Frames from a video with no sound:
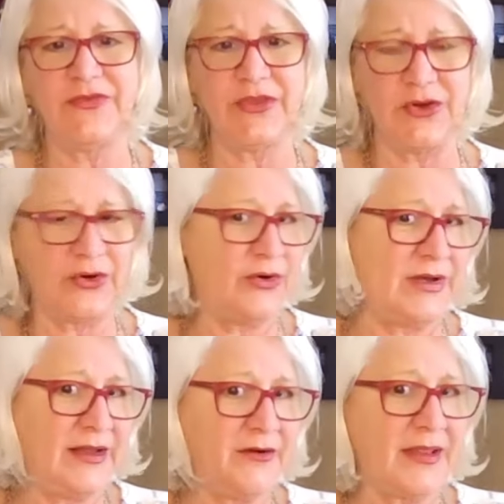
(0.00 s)
you're
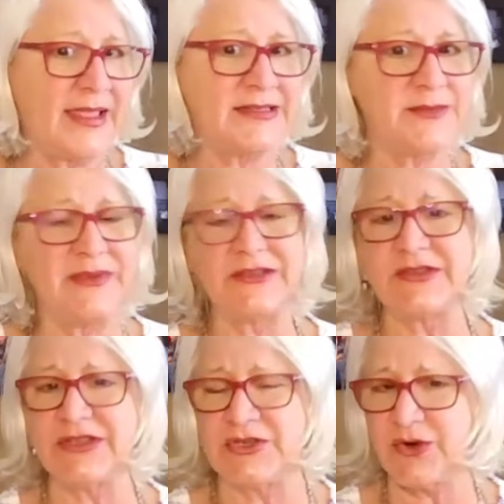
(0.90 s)
near a Lens
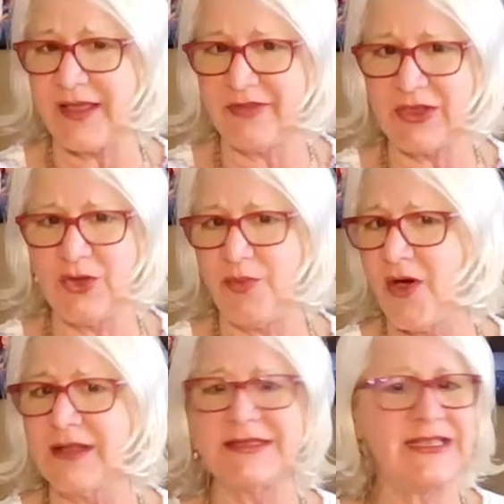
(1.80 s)
Mills and you don't have the
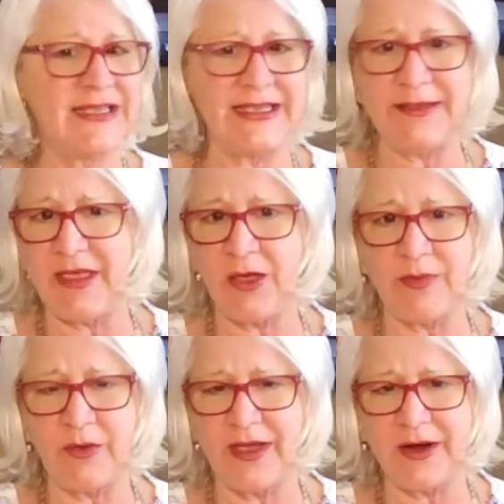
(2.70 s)
coupons, email
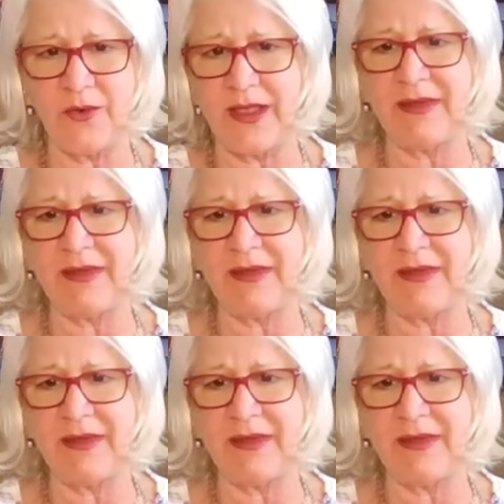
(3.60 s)
me right away.